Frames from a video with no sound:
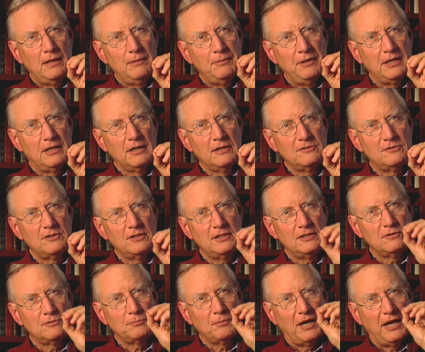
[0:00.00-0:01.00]
because it
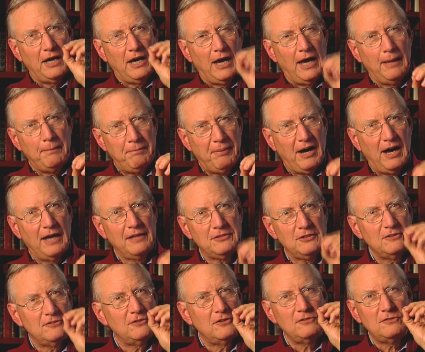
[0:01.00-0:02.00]
is my
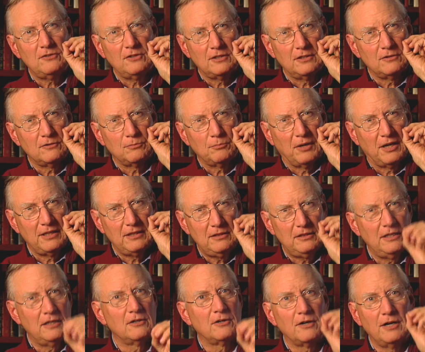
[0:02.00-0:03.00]
hypothesis, it is my
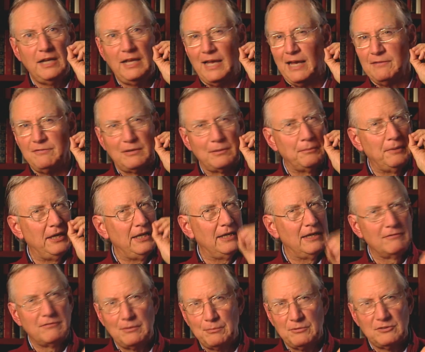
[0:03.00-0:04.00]
theory, having made
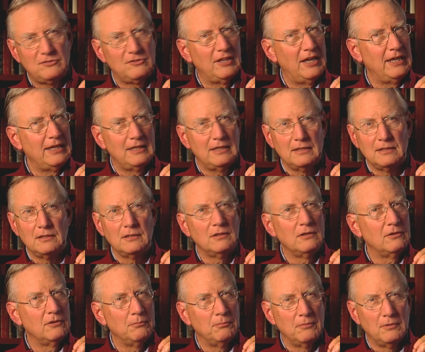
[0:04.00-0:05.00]
every mistake in
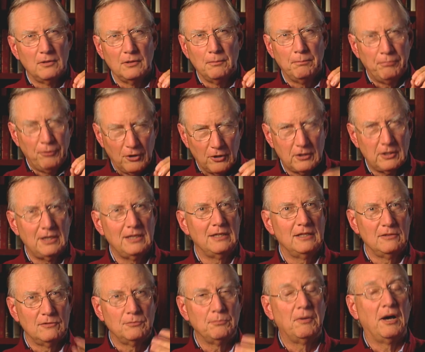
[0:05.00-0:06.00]
the book, it
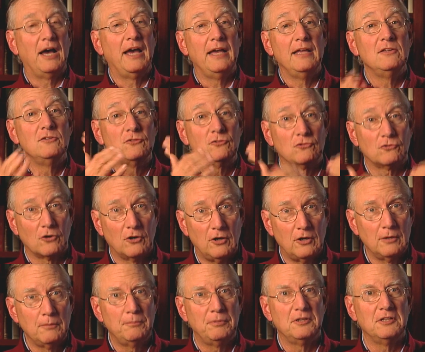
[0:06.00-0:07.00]
is my
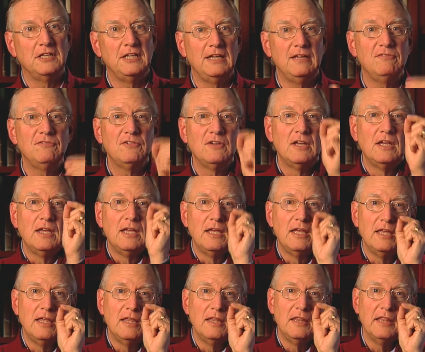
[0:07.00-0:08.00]
strong belief
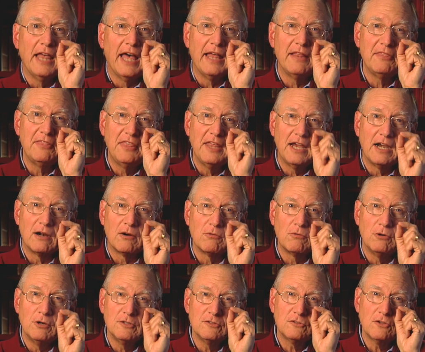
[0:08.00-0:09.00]
that there
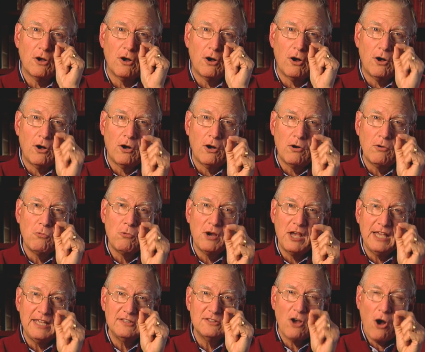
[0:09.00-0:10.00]
was
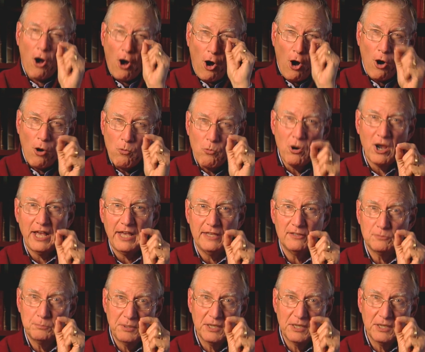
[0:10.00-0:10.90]
always, always,